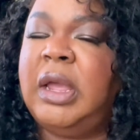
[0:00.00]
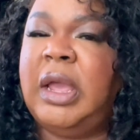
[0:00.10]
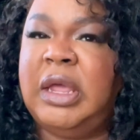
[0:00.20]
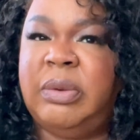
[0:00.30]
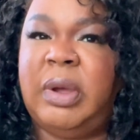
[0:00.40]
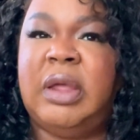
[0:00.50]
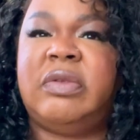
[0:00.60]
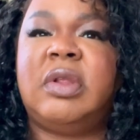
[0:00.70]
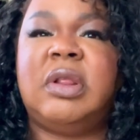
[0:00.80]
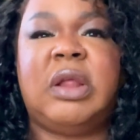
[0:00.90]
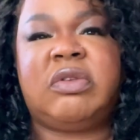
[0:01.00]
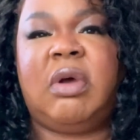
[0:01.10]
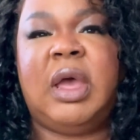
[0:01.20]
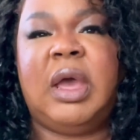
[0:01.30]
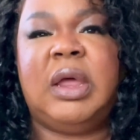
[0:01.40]
anyways, let's go
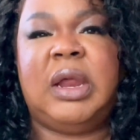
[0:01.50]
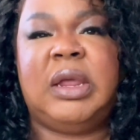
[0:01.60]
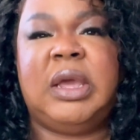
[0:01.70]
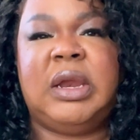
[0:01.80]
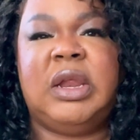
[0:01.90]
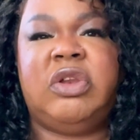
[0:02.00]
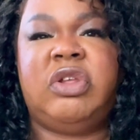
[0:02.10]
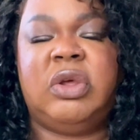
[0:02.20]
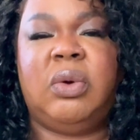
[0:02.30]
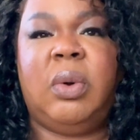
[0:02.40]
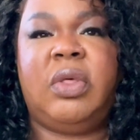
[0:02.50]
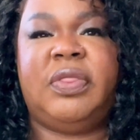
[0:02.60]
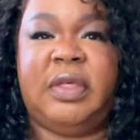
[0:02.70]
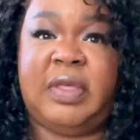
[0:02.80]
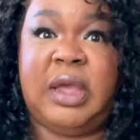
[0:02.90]
ahead and get into
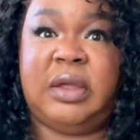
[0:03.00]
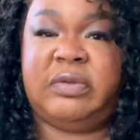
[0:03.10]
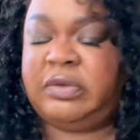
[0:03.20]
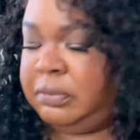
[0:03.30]
the things.